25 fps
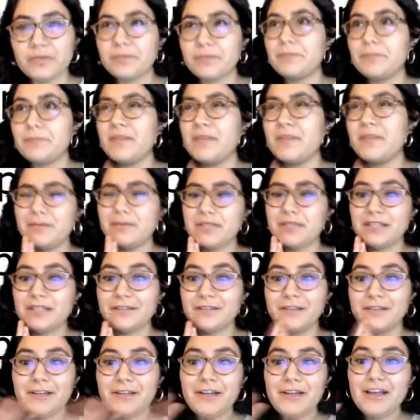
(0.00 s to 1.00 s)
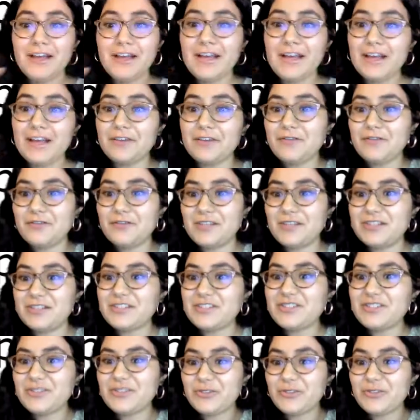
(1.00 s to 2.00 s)
Maybe if
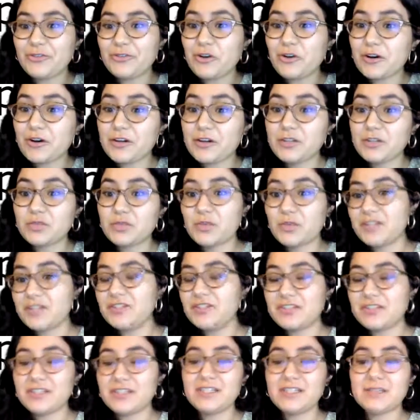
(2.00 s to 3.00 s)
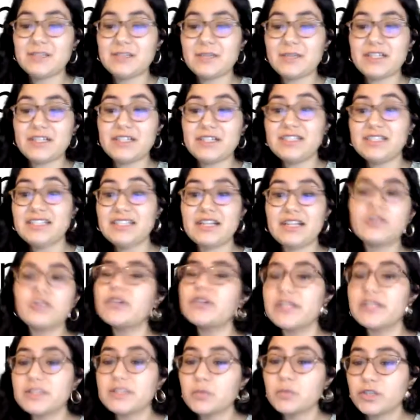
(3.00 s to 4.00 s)
there's large wage disparities, that
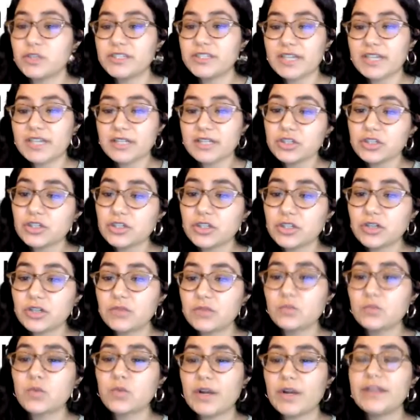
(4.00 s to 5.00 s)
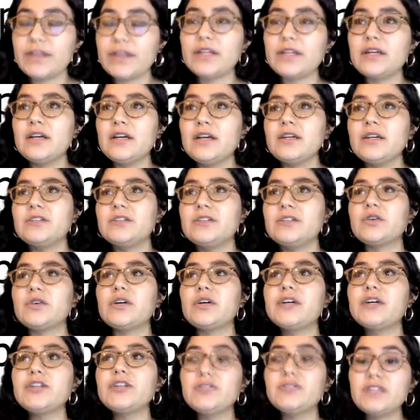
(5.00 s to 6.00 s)
creates more tension, right? So
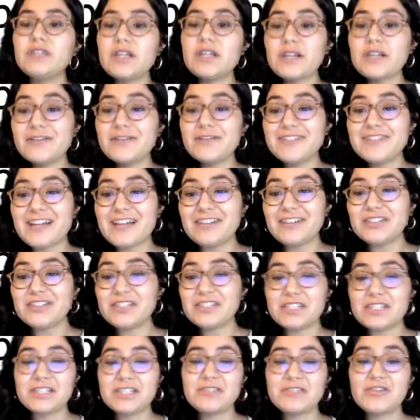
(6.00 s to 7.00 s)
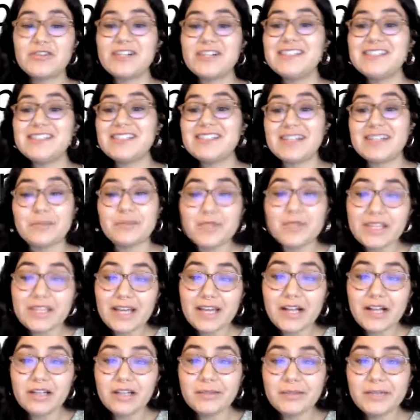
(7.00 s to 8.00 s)
our unit of analysis for our sampling
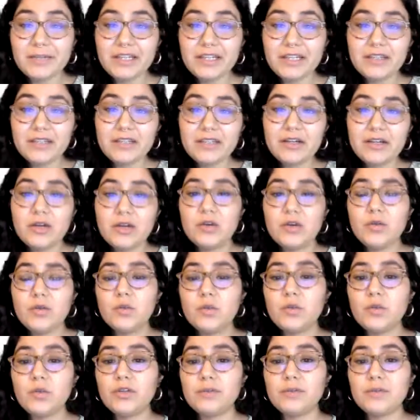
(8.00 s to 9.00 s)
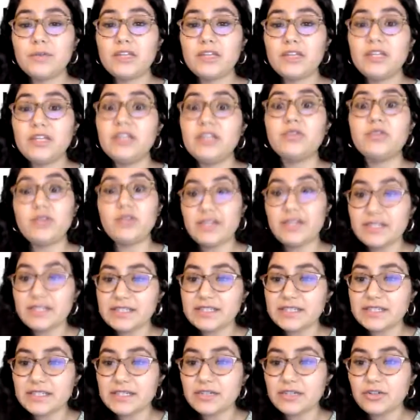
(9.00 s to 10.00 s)
element would be an
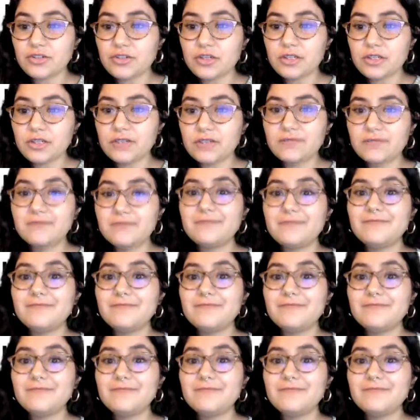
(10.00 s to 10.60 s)
organization.